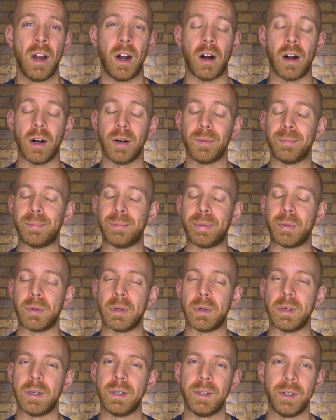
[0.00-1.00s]
are
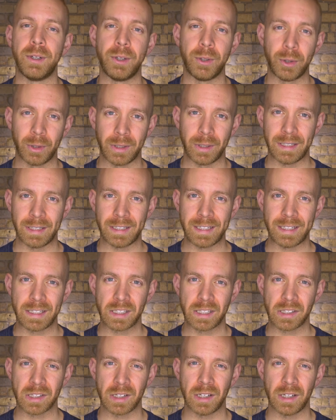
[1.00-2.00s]
brutally
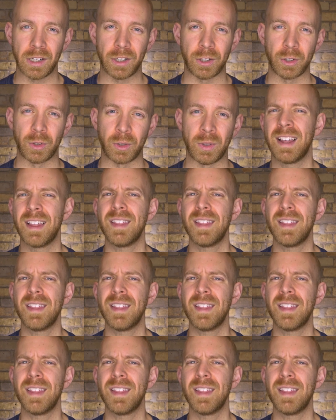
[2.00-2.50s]
slow.